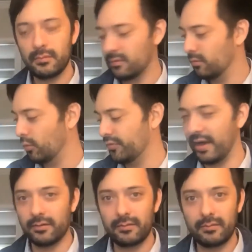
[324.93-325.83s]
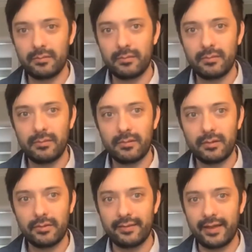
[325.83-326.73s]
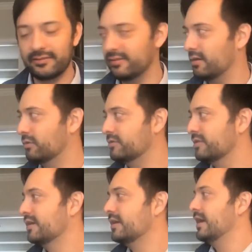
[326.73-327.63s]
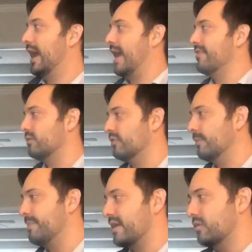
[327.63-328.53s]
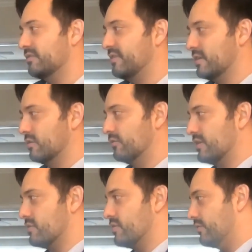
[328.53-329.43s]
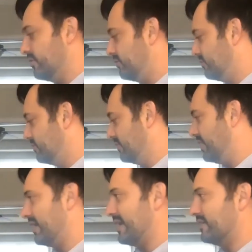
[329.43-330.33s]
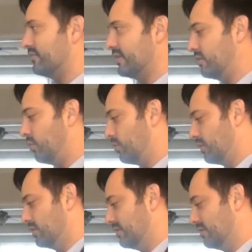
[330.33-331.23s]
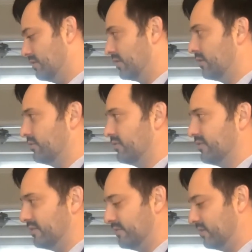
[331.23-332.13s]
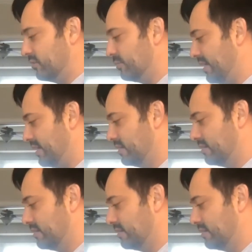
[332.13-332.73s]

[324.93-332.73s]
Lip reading: without that last note. And then when the piano continues and you hear this kind of interesting chord that closes the section that I just played,